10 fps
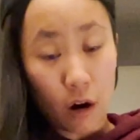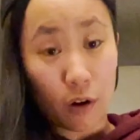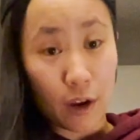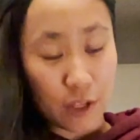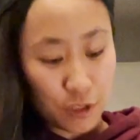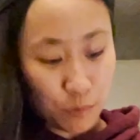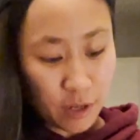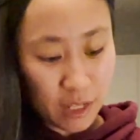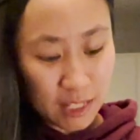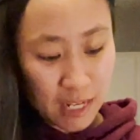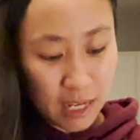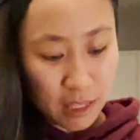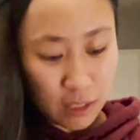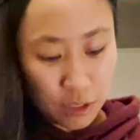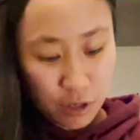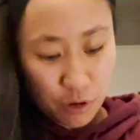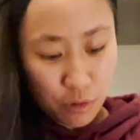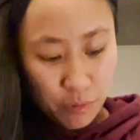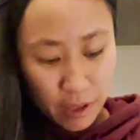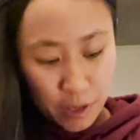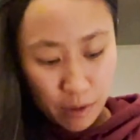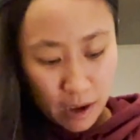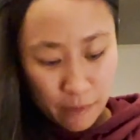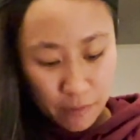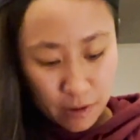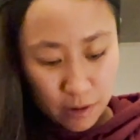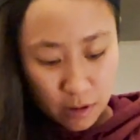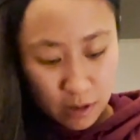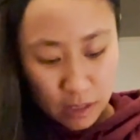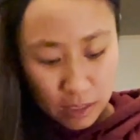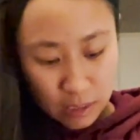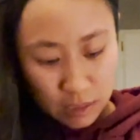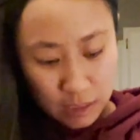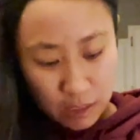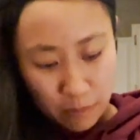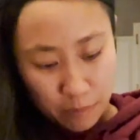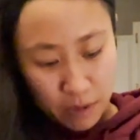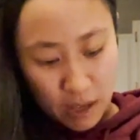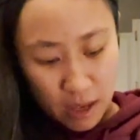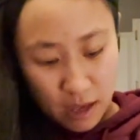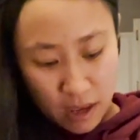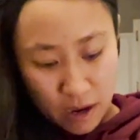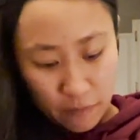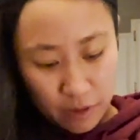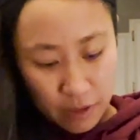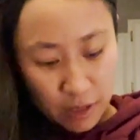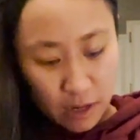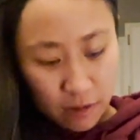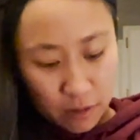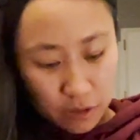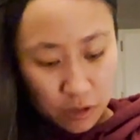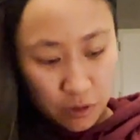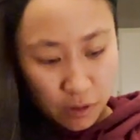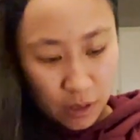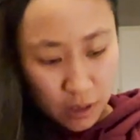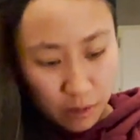right, so we're gonna take the dough that you have here, dump everything out onto your cutting